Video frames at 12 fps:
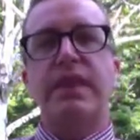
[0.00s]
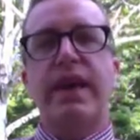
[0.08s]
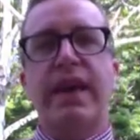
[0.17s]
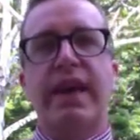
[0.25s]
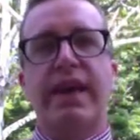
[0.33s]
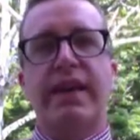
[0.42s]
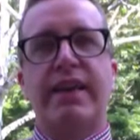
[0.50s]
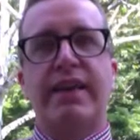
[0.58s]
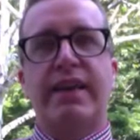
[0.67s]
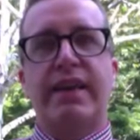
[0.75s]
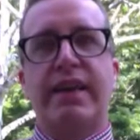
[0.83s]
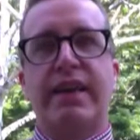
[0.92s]

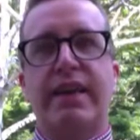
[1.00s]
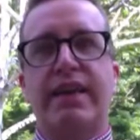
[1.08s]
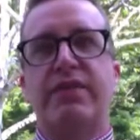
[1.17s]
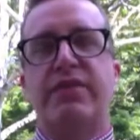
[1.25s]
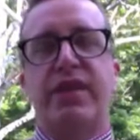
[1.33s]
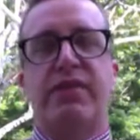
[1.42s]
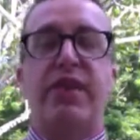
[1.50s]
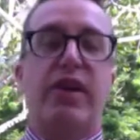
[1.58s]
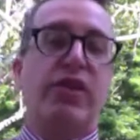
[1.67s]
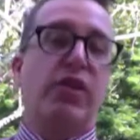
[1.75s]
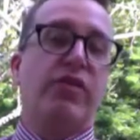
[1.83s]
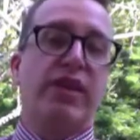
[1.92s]
and he's feeling very
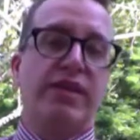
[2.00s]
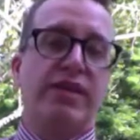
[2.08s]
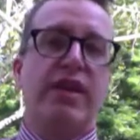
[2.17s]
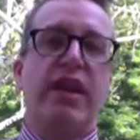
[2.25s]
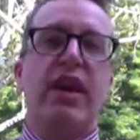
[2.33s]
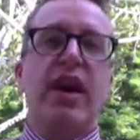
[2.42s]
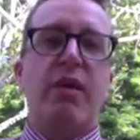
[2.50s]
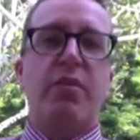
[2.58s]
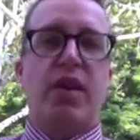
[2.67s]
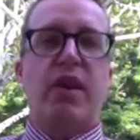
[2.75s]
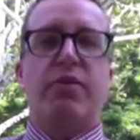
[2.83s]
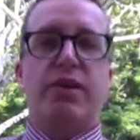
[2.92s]
nervous
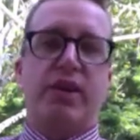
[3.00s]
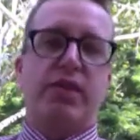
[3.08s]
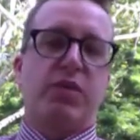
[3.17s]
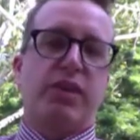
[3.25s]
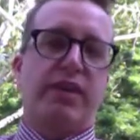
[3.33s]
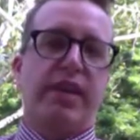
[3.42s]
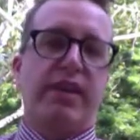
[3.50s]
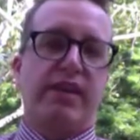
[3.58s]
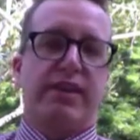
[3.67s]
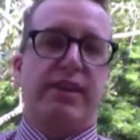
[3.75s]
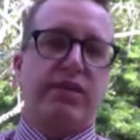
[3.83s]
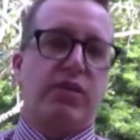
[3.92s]
about it, but he's also excited
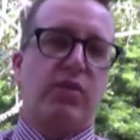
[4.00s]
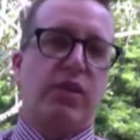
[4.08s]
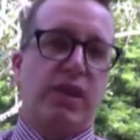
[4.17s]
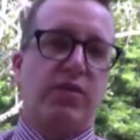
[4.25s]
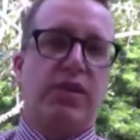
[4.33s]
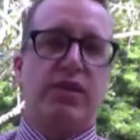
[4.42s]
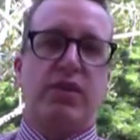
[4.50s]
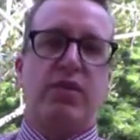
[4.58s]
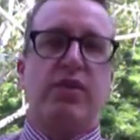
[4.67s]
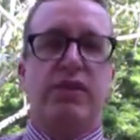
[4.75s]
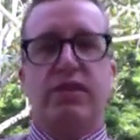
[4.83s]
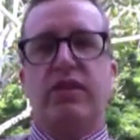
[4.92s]
because he hasn't told anyone,
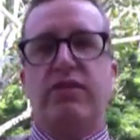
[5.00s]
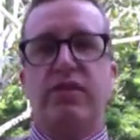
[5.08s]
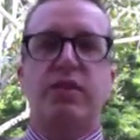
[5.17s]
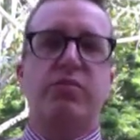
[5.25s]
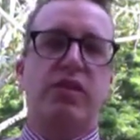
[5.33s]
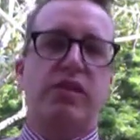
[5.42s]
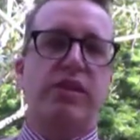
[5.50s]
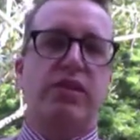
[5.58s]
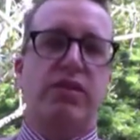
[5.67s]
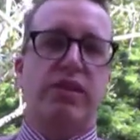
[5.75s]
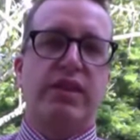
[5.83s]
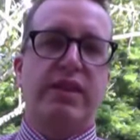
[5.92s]
so this is the first person he's
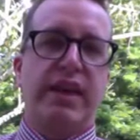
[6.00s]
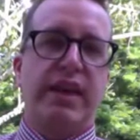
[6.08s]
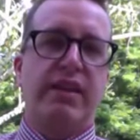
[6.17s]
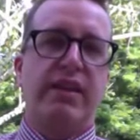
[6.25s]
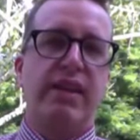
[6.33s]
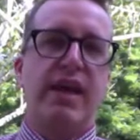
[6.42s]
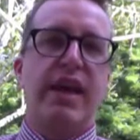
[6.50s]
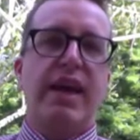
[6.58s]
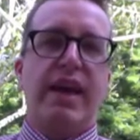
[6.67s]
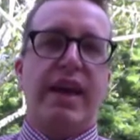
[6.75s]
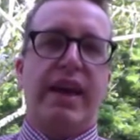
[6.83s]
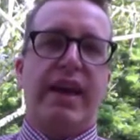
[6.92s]
going to tell.
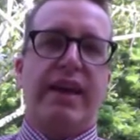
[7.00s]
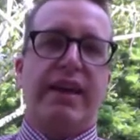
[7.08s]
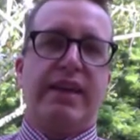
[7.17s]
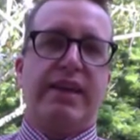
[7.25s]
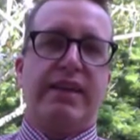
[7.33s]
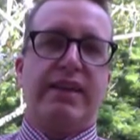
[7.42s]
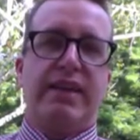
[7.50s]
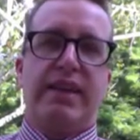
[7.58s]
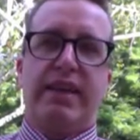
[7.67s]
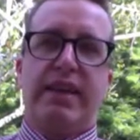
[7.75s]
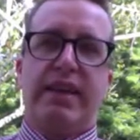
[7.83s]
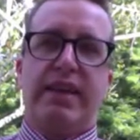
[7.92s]
And
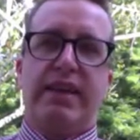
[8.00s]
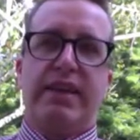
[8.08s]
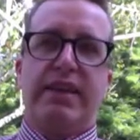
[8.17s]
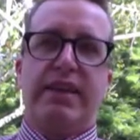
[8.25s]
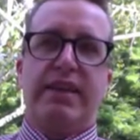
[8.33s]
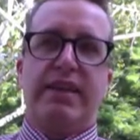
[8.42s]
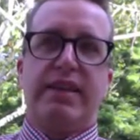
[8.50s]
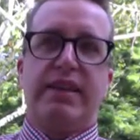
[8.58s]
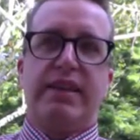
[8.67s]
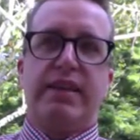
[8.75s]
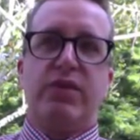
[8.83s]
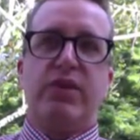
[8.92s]
so
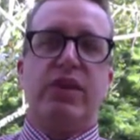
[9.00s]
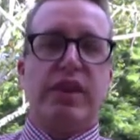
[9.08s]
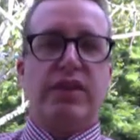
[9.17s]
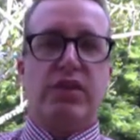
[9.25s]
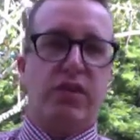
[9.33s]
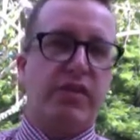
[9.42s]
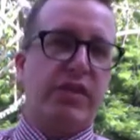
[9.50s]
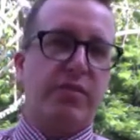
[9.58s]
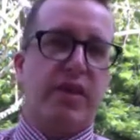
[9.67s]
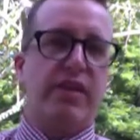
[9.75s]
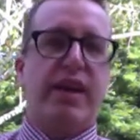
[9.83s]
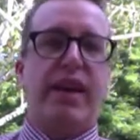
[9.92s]
he's nervous
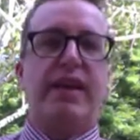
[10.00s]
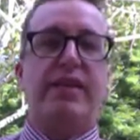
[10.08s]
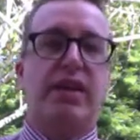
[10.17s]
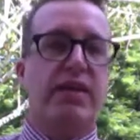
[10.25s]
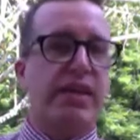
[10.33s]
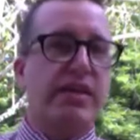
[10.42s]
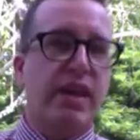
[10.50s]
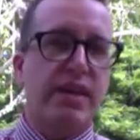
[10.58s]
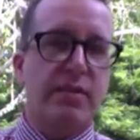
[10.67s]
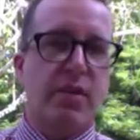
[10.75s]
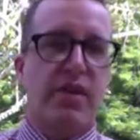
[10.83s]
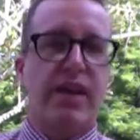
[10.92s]
about that. He's kind of excited
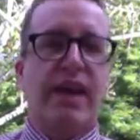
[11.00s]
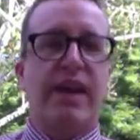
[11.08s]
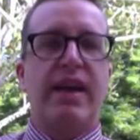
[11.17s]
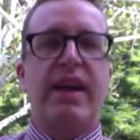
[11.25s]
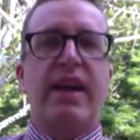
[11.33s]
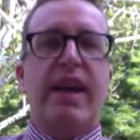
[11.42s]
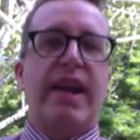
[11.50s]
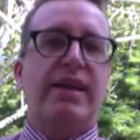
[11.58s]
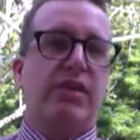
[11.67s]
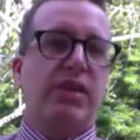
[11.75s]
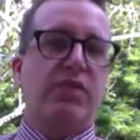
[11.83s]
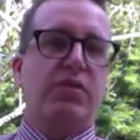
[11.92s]
about that, and he's
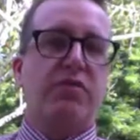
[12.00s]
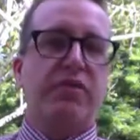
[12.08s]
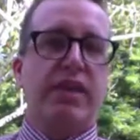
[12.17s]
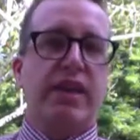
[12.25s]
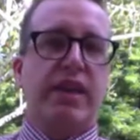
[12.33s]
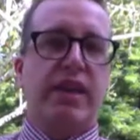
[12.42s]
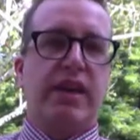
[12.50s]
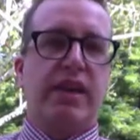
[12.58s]
also feeling